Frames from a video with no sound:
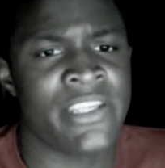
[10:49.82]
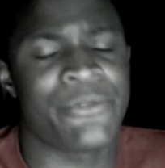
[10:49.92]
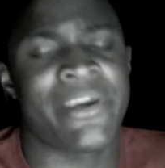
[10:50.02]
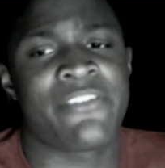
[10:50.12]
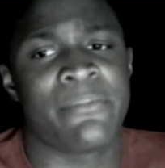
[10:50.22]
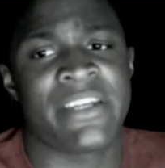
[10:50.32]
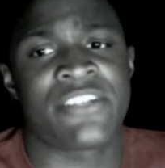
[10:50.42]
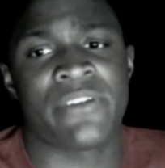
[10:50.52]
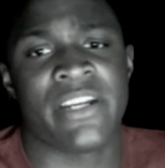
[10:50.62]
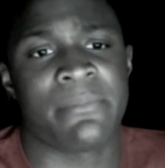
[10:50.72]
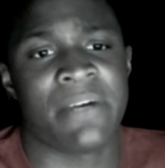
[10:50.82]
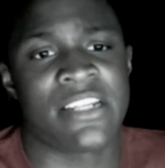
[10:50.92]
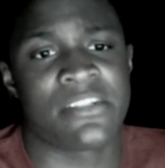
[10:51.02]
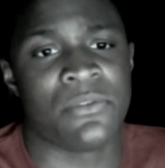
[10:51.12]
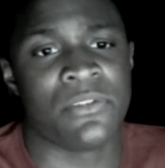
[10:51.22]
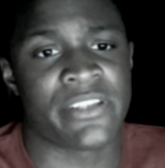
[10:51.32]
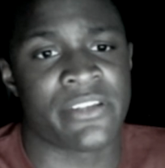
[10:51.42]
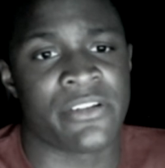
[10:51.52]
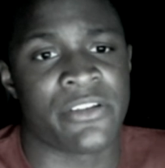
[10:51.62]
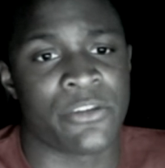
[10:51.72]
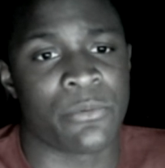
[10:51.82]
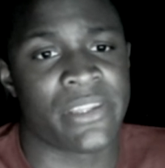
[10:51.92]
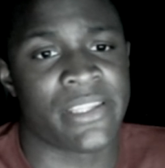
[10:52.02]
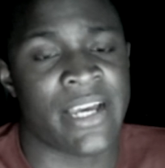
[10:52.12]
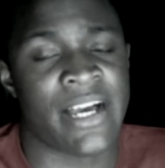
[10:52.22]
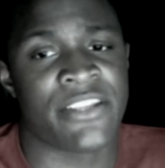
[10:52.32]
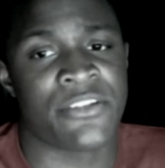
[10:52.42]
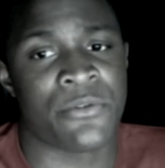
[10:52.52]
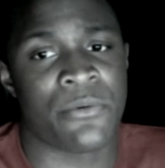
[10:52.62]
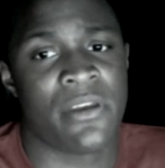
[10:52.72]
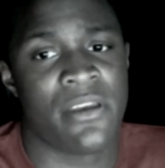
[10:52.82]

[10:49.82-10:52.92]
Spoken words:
and you have the best training possible, and you're with the guys who